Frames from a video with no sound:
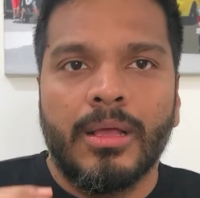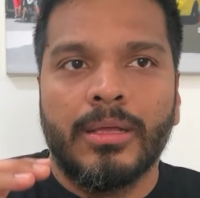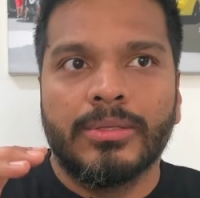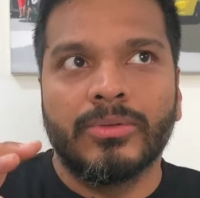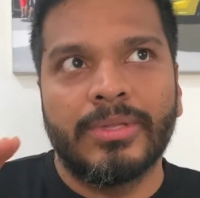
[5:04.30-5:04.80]

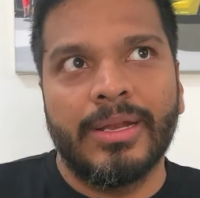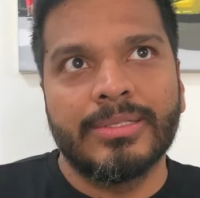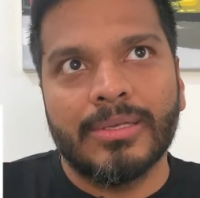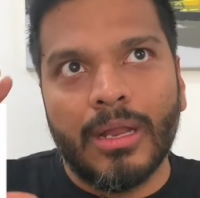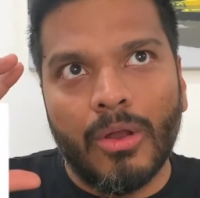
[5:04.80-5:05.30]
So there
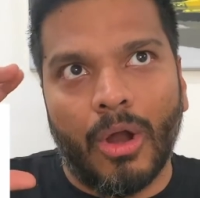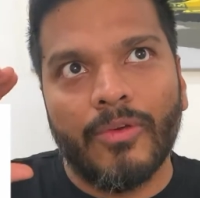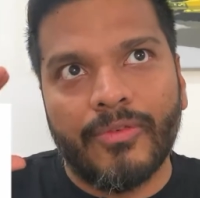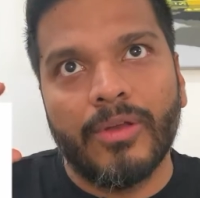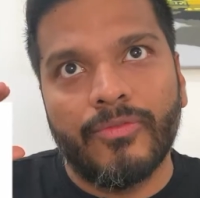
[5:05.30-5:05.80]
is a lot
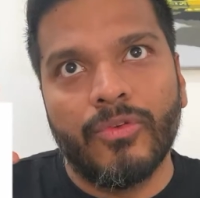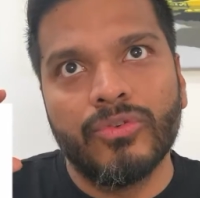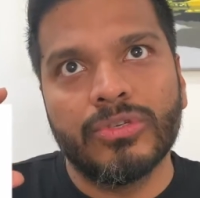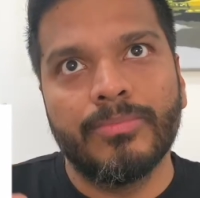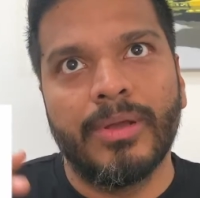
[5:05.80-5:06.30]
of
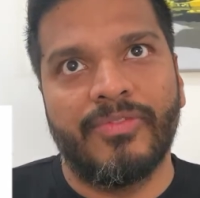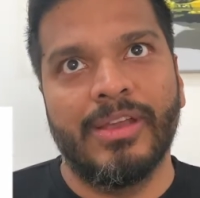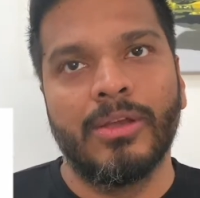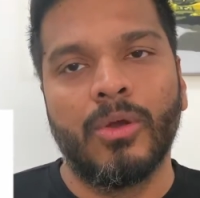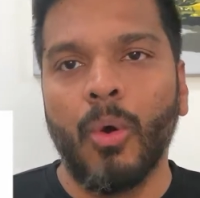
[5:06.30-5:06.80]
confusion
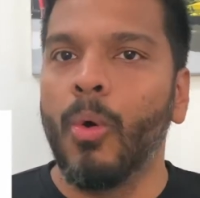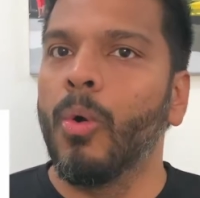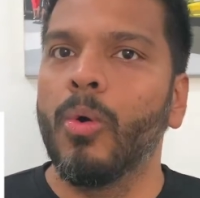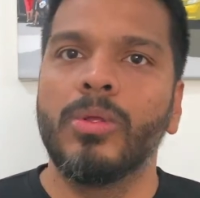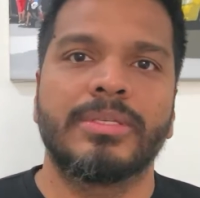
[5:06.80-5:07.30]
between
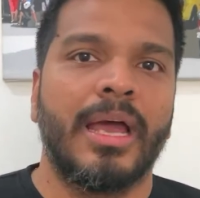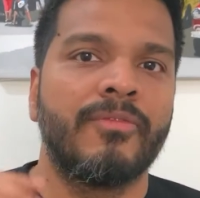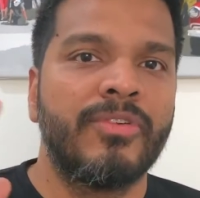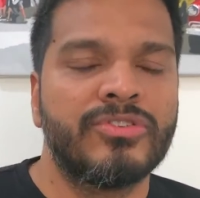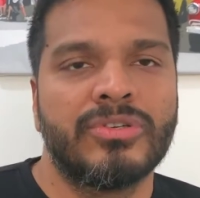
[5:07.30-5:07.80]
goals
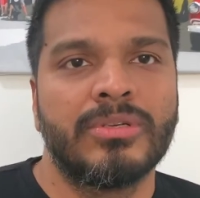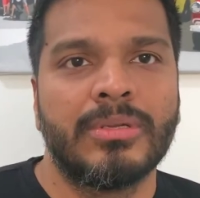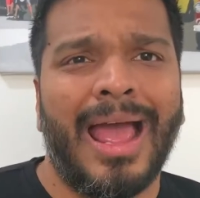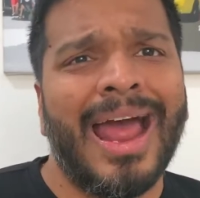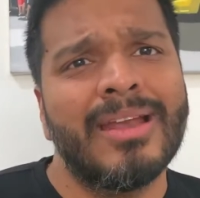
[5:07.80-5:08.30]
and
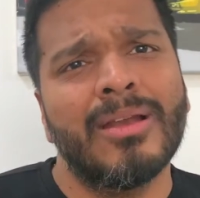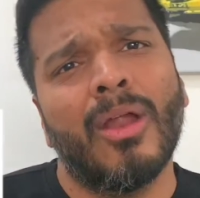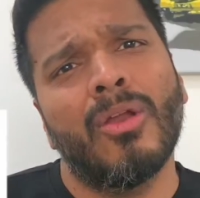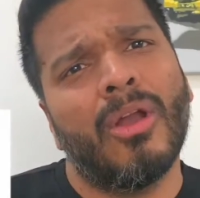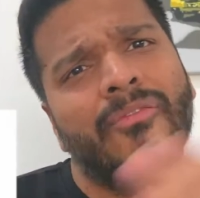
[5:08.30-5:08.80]
vision, and
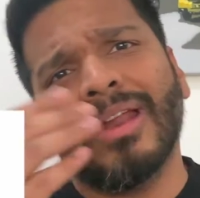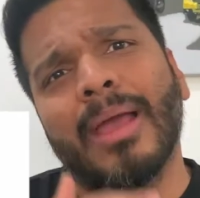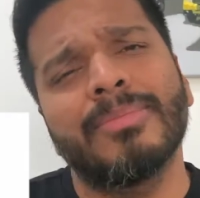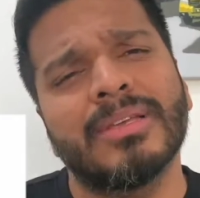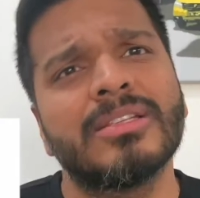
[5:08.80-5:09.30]
a lot of
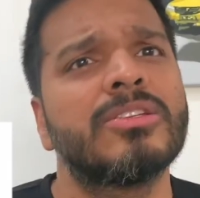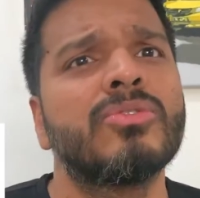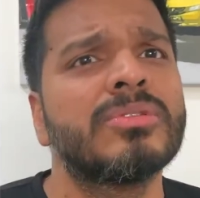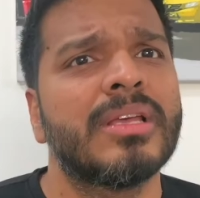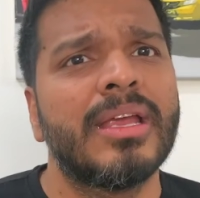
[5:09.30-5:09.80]
times it's
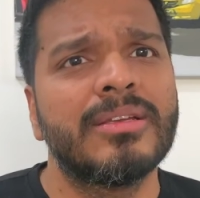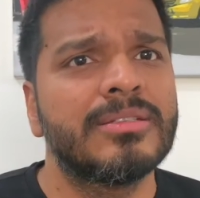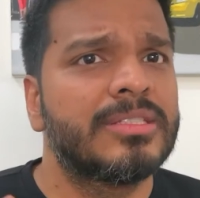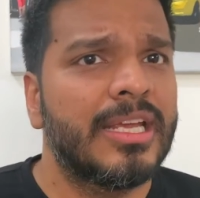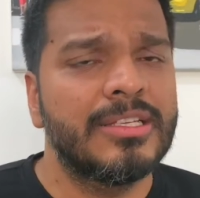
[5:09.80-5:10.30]
used
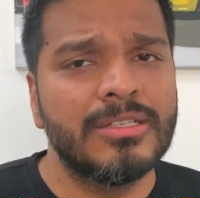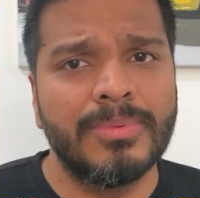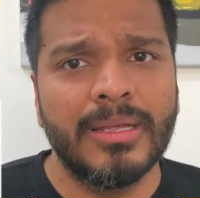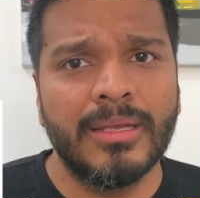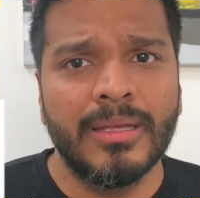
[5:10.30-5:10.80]

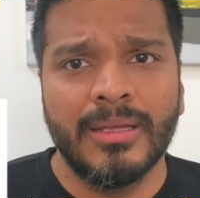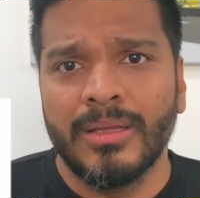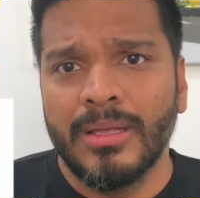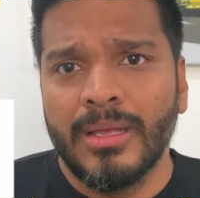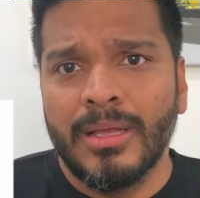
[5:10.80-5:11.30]
interchangeably.
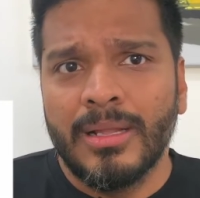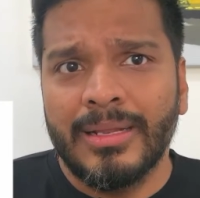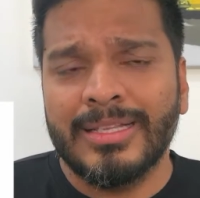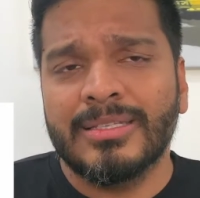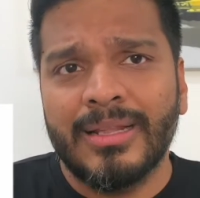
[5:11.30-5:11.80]

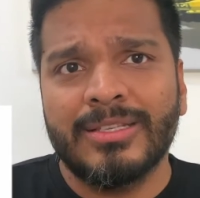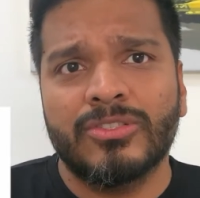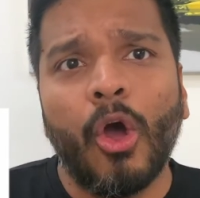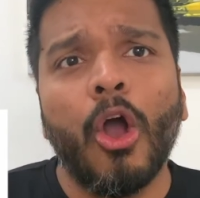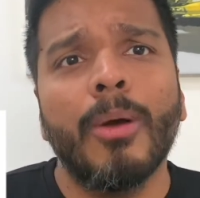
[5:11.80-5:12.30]
Let's
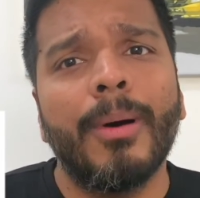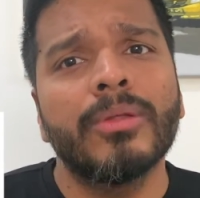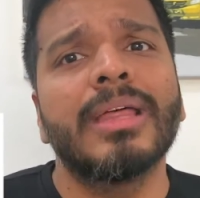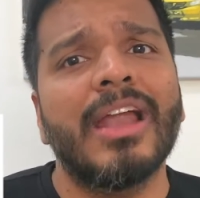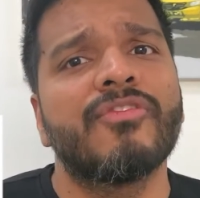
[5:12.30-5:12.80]
talk
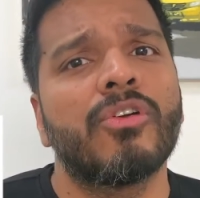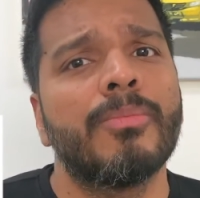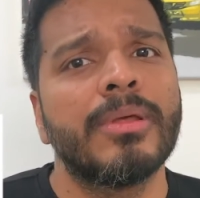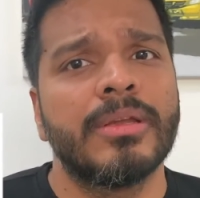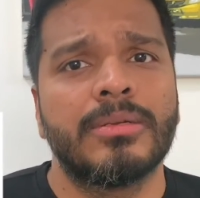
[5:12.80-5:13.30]
about that for a
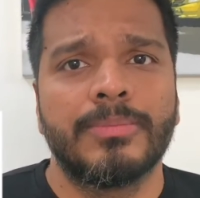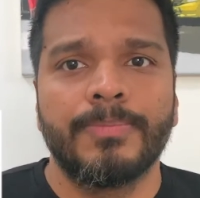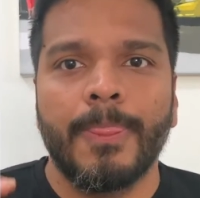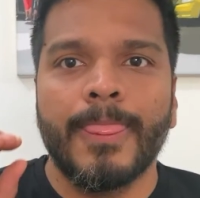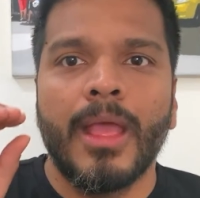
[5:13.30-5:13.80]
minute.
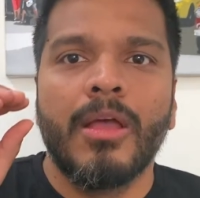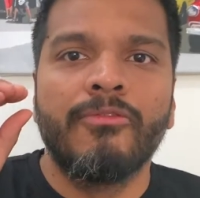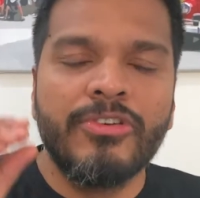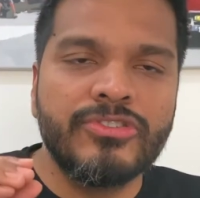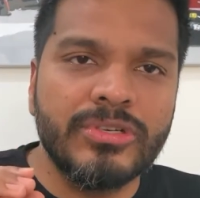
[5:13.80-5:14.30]

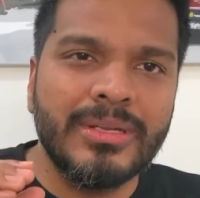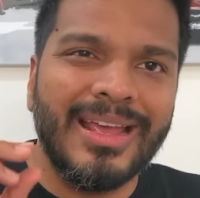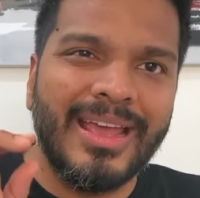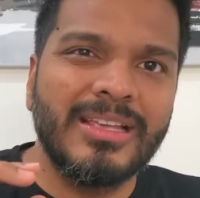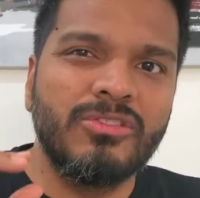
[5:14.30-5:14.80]

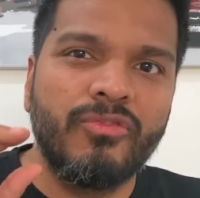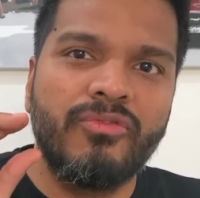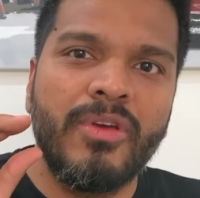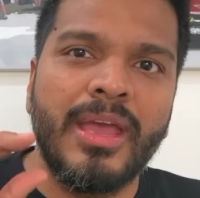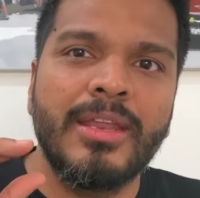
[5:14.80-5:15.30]
Vision is
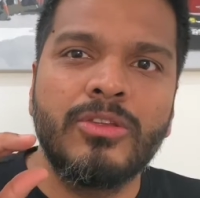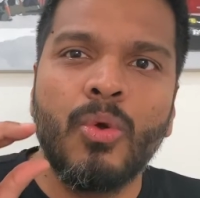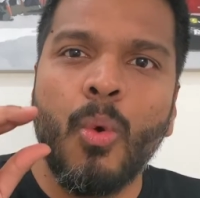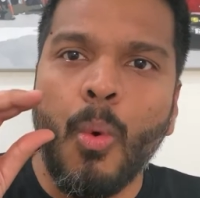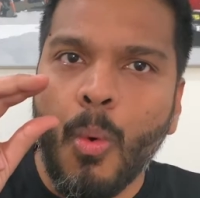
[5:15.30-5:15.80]
where
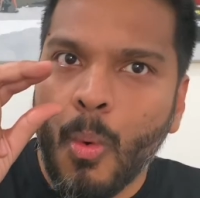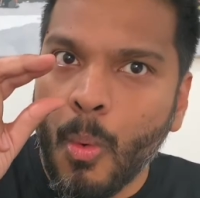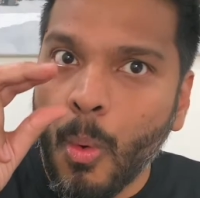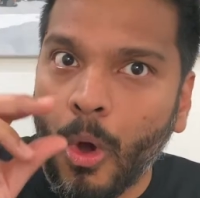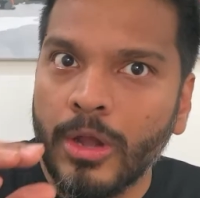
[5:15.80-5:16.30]
you
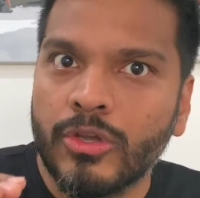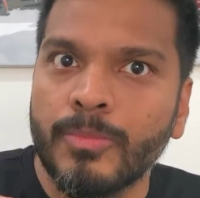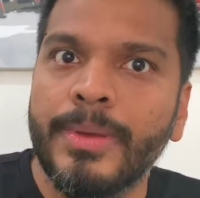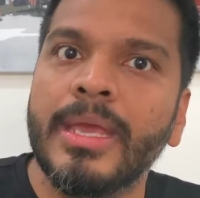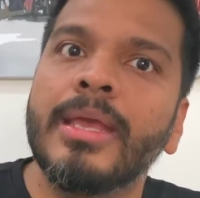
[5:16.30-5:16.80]
want
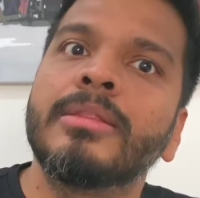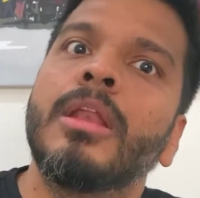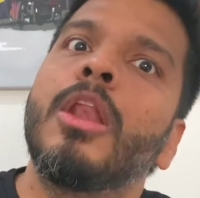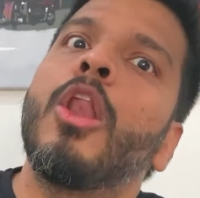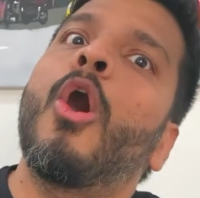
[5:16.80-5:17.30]
to be in the
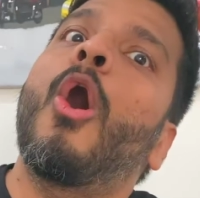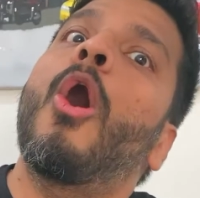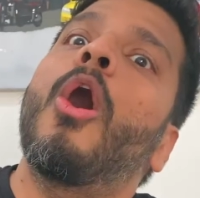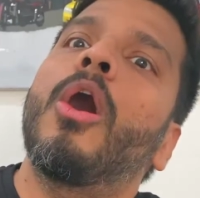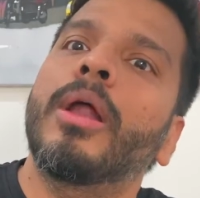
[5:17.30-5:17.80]

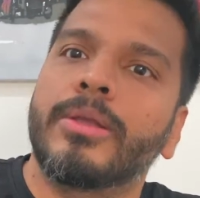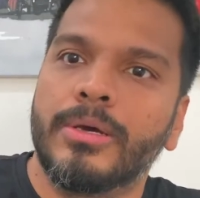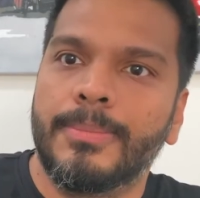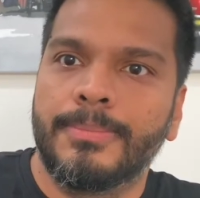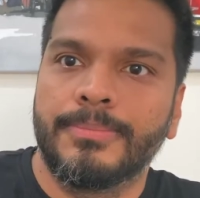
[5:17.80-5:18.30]
long
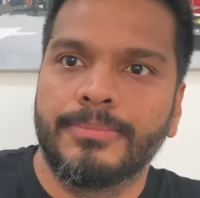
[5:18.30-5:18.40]
term.